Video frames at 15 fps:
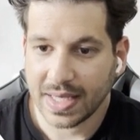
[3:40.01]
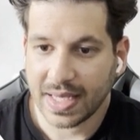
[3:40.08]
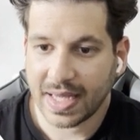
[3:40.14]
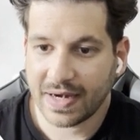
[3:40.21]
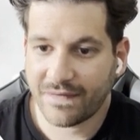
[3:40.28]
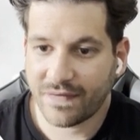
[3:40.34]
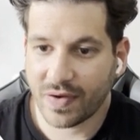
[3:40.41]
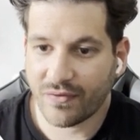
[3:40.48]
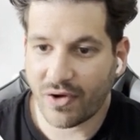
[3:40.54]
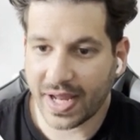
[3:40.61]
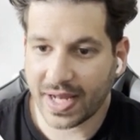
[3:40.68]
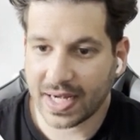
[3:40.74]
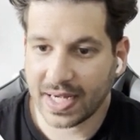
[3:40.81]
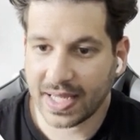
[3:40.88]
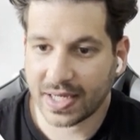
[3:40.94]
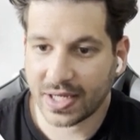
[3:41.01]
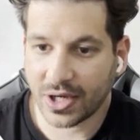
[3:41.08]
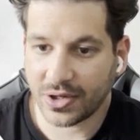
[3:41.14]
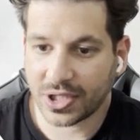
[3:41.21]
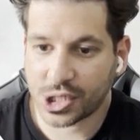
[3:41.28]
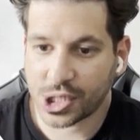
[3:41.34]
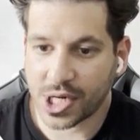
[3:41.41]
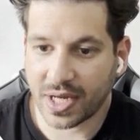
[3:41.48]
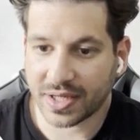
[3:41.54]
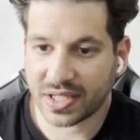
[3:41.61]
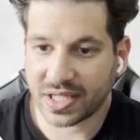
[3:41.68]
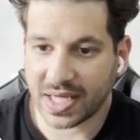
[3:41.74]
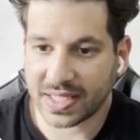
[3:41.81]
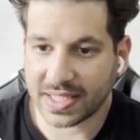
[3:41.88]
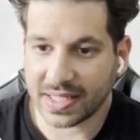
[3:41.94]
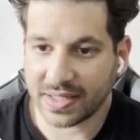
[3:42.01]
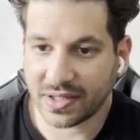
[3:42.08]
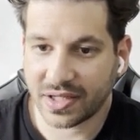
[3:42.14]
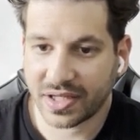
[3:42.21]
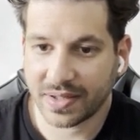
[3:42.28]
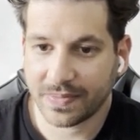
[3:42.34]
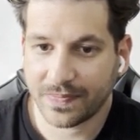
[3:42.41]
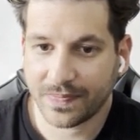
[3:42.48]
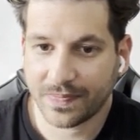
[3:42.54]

And if we right click, go to chart settings,